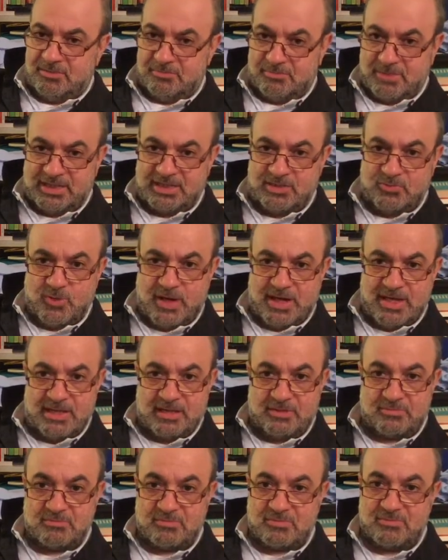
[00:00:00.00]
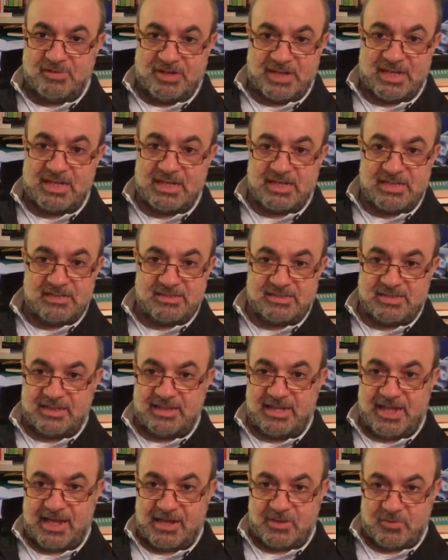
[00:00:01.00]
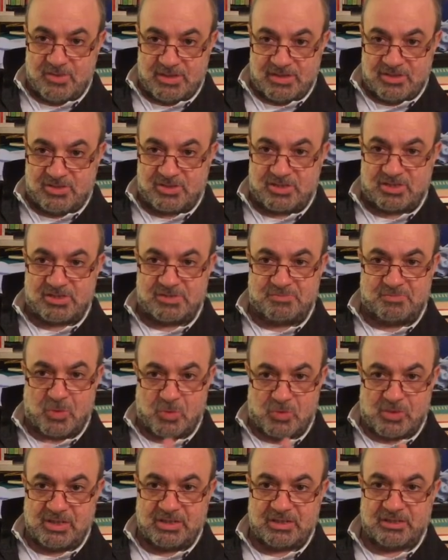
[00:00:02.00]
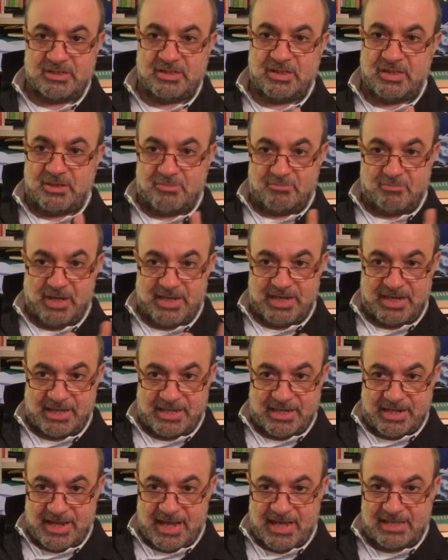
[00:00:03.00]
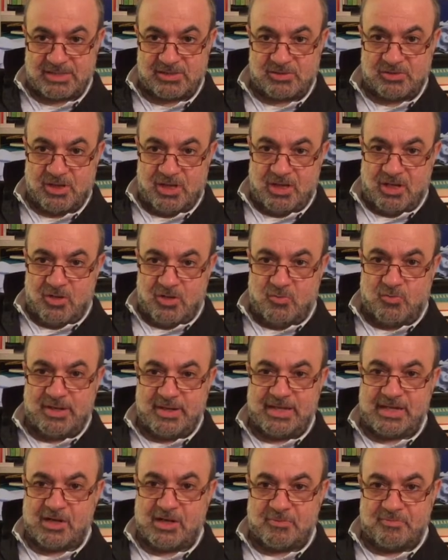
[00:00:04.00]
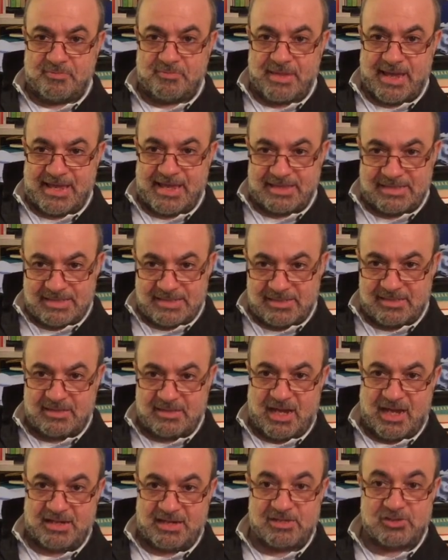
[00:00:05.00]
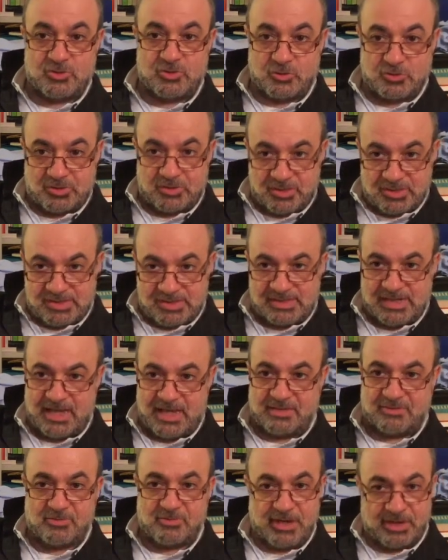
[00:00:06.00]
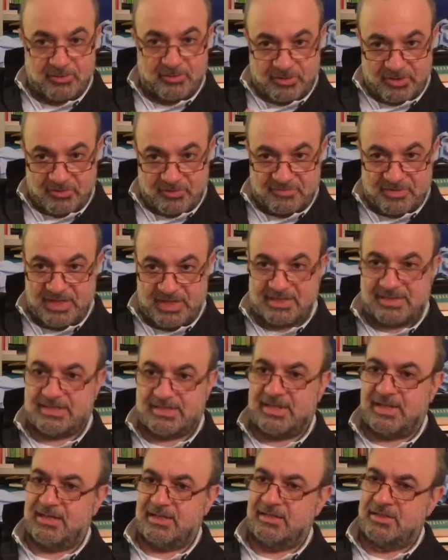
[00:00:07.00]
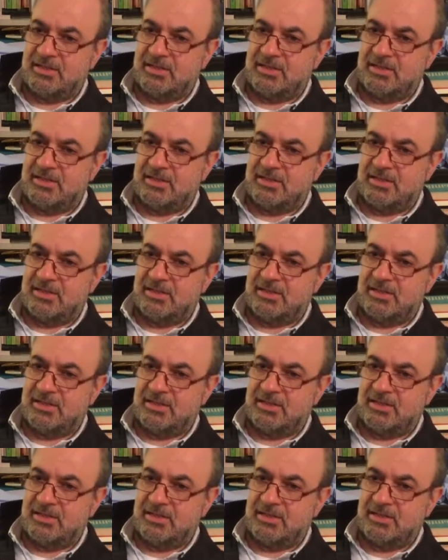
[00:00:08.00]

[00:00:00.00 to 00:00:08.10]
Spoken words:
By the way, Greek is a language spoken by Yanaras when he commends Aristotle and Gregory of Nyssa